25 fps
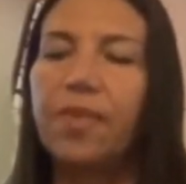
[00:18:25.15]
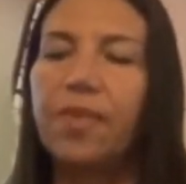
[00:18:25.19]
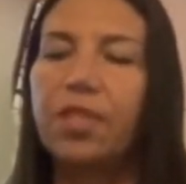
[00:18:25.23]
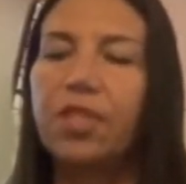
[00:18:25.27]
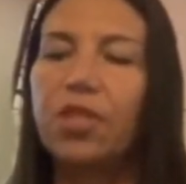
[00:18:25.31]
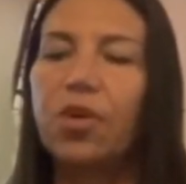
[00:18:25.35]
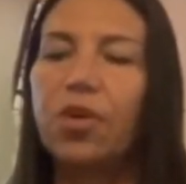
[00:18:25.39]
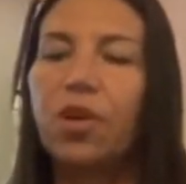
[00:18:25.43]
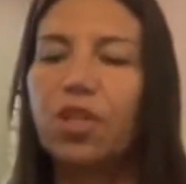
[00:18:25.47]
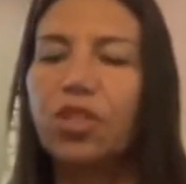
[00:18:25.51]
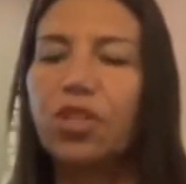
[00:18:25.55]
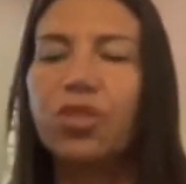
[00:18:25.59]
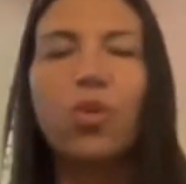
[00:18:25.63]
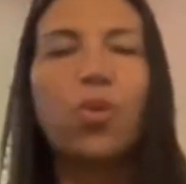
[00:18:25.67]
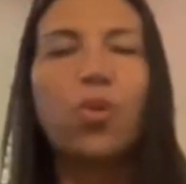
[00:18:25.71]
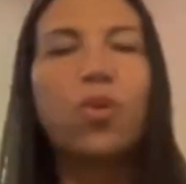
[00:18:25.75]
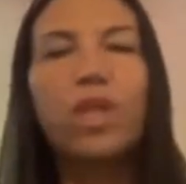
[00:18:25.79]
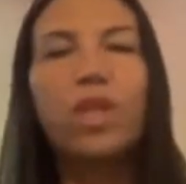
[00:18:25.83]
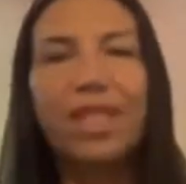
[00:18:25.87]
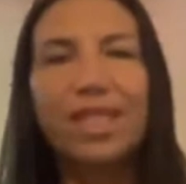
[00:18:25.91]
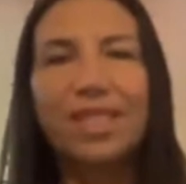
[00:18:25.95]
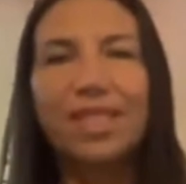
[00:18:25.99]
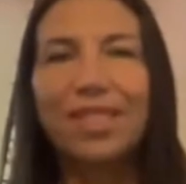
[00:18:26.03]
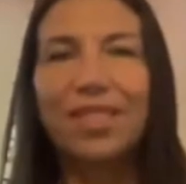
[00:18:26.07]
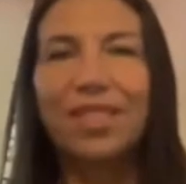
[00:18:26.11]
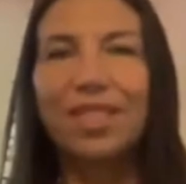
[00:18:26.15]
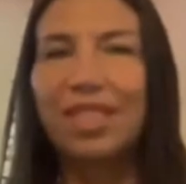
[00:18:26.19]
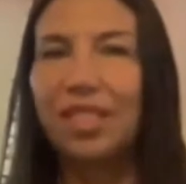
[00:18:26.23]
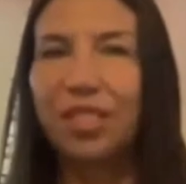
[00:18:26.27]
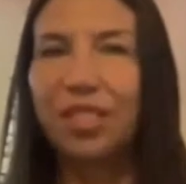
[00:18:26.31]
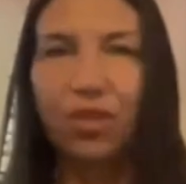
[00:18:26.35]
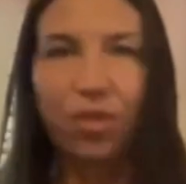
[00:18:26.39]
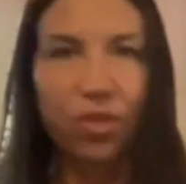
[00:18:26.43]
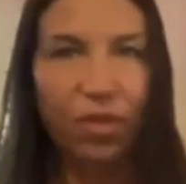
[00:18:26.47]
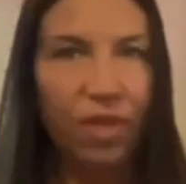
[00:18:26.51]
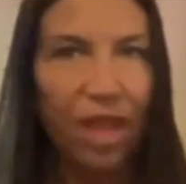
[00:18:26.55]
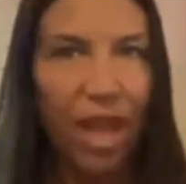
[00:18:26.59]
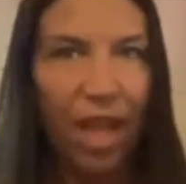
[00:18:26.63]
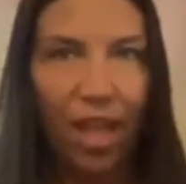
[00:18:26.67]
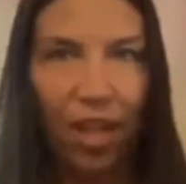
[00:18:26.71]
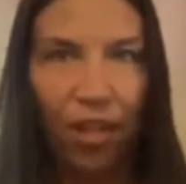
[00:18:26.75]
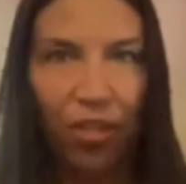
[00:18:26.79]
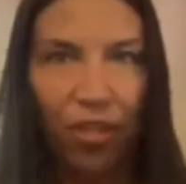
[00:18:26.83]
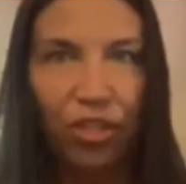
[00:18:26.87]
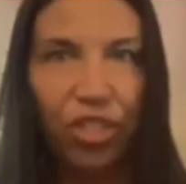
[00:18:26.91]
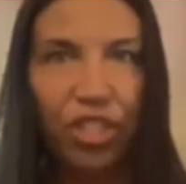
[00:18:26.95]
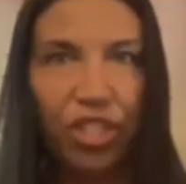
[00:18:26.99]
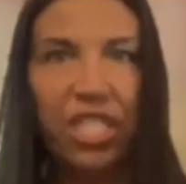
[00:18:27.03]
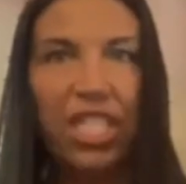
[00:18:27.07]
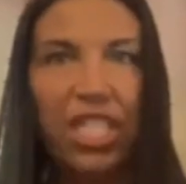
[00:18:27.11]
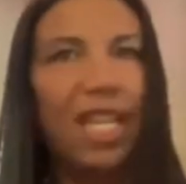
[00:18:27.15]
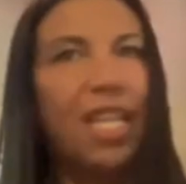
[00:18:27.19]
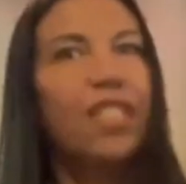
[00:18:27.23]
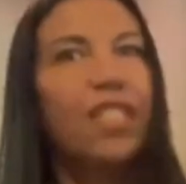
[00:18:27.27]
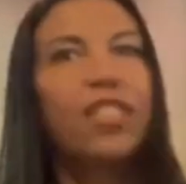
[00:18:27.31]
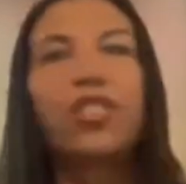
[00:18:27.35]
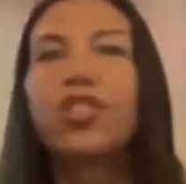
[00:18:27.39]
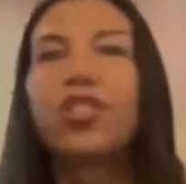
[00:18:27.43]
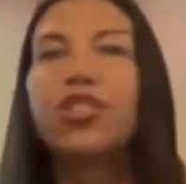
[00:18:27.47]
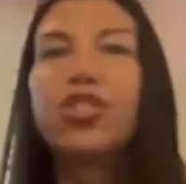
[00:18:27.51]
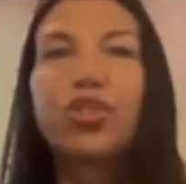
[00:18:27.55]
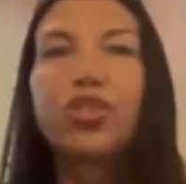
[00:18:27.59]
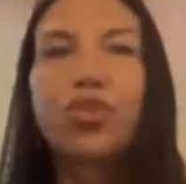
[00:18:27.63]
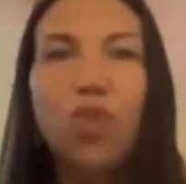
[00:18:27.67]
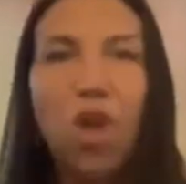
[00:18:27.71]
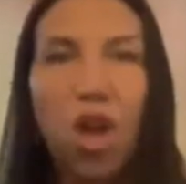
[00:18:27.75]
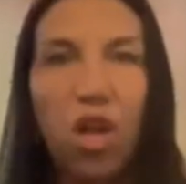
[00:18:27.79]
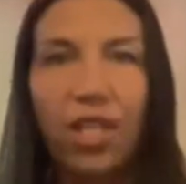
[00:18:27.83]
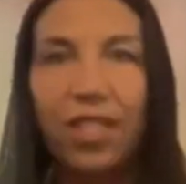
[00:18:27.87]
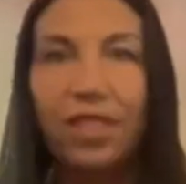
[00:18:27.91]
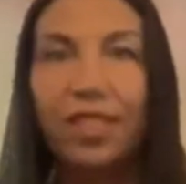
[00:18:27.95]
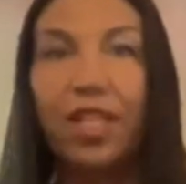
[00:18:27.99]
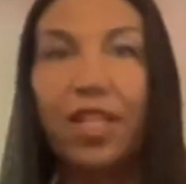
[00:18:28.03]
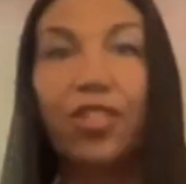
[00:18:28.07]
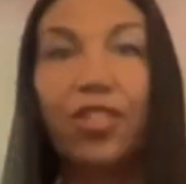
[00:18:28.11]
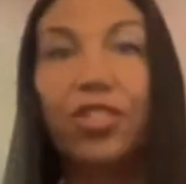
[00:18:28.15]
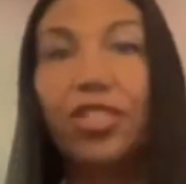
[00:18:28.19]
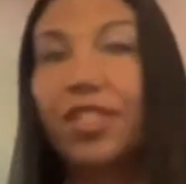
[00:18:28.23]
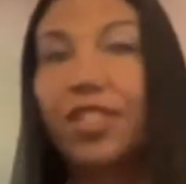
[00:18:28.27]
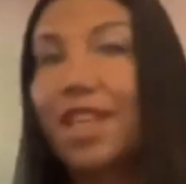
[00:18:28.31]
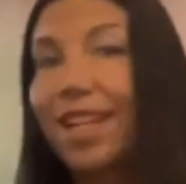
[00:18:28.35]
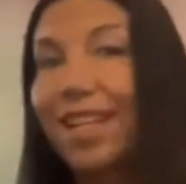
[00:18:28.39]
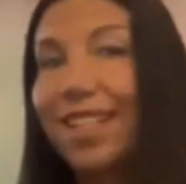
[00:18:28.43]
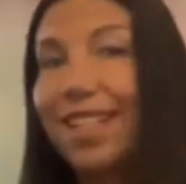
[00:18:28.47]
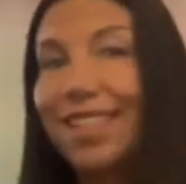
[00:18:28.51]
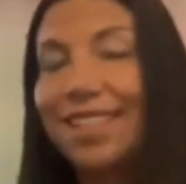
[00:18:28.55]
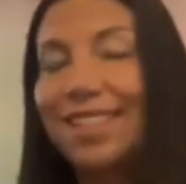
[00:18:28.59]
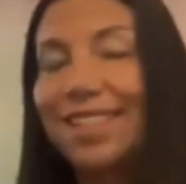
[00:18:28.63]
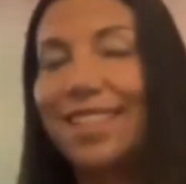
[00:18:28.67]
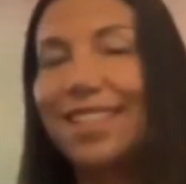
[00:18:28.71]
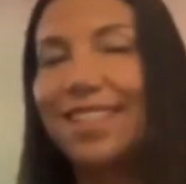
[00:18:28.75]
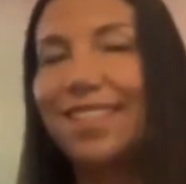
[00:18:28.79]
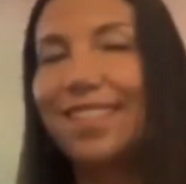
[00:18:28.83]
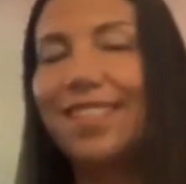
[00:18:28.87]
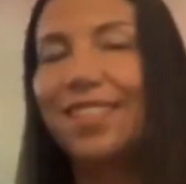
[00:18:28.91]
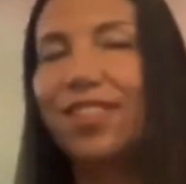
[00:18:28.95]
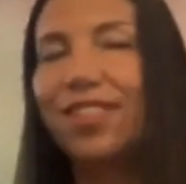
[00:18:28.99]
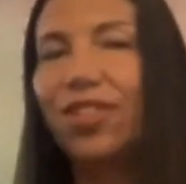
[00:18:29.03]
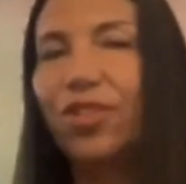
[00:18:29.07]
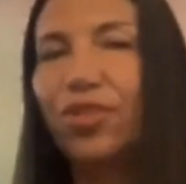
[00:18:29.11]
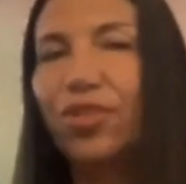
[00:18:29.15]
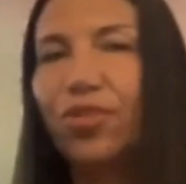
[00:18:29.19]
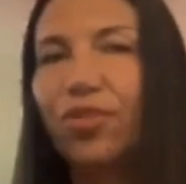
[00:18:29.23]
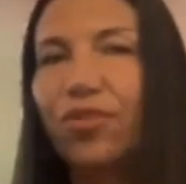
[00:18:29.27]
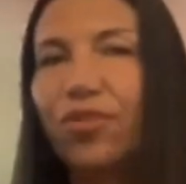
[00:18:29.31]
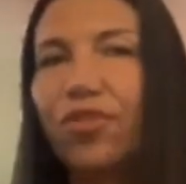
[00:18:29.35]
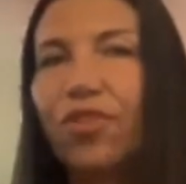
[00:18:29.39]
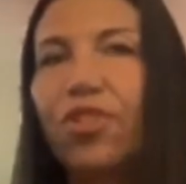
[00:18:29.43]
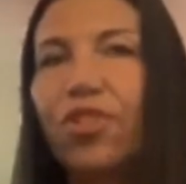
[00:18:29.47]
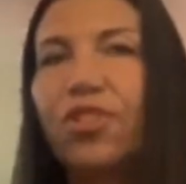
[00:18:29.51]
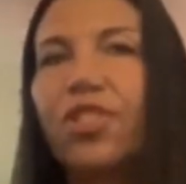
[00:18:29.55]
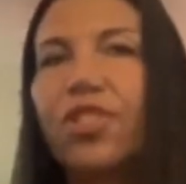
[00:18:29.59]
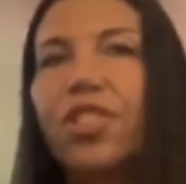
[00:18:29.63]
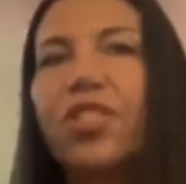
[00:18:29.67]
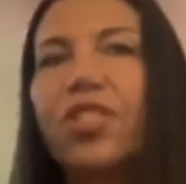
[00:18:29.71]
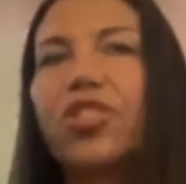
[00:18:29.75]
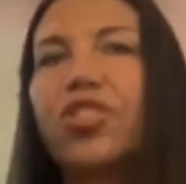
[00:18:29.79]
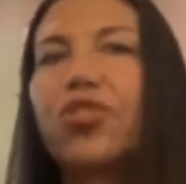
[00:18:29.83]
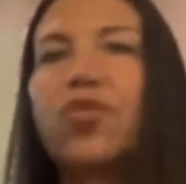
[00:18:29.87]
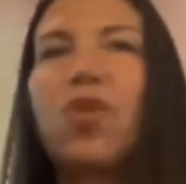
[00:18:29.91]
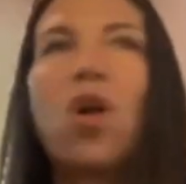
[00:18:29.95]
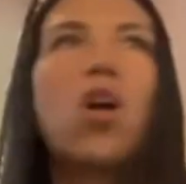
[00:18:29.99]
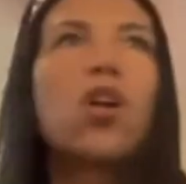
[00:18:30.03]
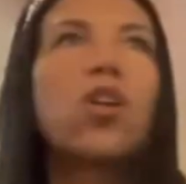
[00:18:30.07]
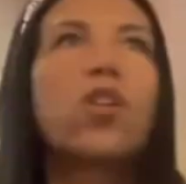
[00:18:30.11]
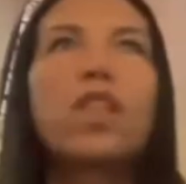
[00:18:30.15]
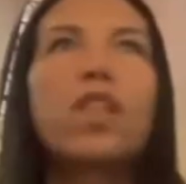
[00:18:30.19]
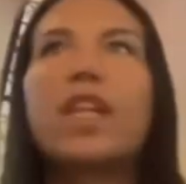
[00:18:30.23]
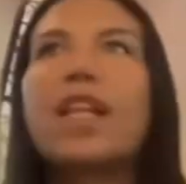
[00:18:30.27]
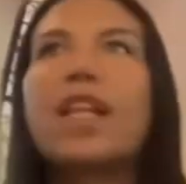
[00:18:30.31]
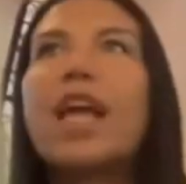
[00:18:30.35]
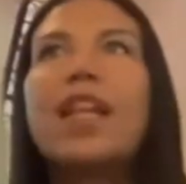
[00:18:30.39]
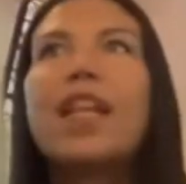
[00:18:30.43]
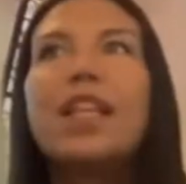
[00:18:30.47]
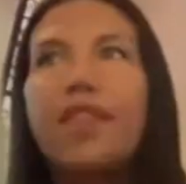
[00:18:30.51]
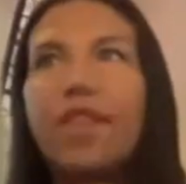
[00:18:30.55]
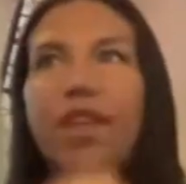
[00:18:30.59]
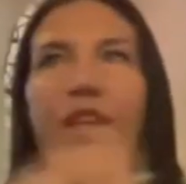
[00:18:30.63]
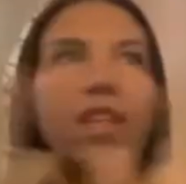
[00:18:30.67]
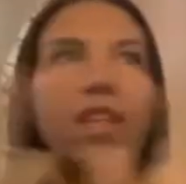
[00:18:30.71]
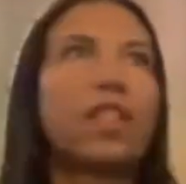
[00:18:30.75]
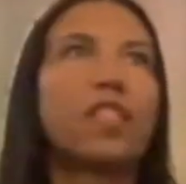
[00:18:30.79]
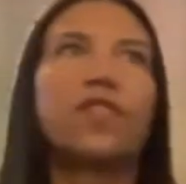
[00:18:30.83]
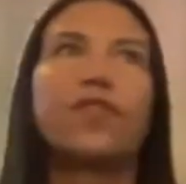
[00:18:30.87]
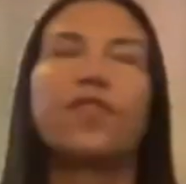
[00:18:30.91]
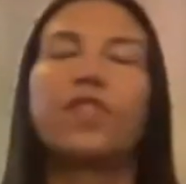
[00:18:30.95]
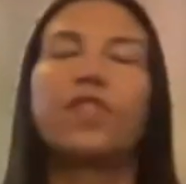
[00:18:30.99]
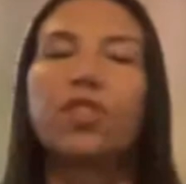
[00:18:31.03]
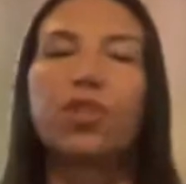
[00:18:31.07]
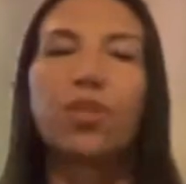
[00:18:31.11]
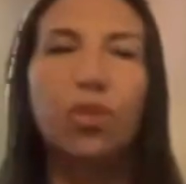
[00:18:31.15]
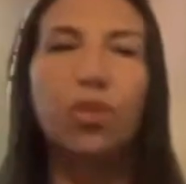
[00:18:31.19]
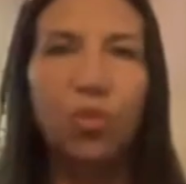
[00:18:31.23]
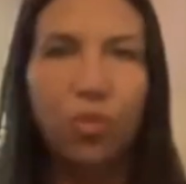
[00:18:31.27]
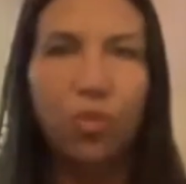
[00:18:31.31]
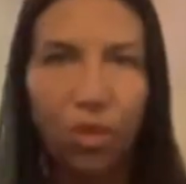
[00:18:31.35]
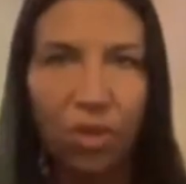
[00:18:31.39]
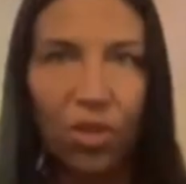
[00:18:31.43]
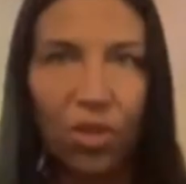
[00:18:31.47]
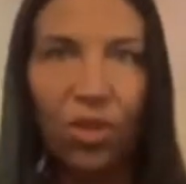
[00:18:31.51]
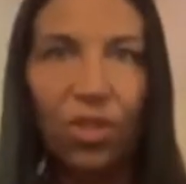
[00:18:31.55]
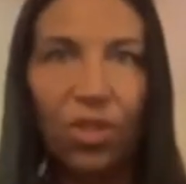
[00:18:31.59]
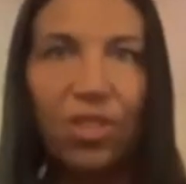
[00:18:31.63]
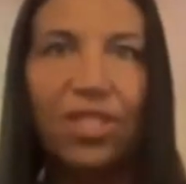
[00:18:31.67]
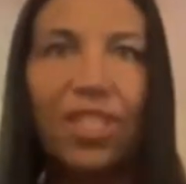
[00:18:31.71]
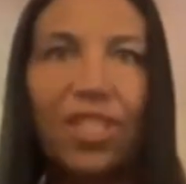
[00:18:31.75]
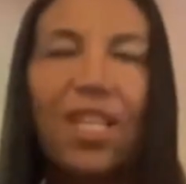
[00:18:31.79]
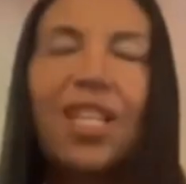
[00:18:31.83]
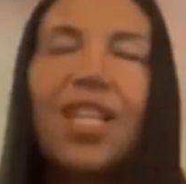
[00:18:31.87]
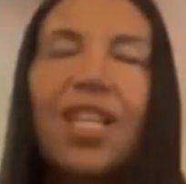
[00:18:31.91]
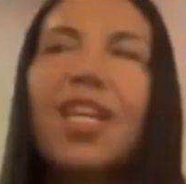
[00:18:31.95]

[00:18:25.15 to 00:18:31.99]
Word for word: so our soul is is energy it's the strongest energy that exists in the universe it's stronger than anything in this physical world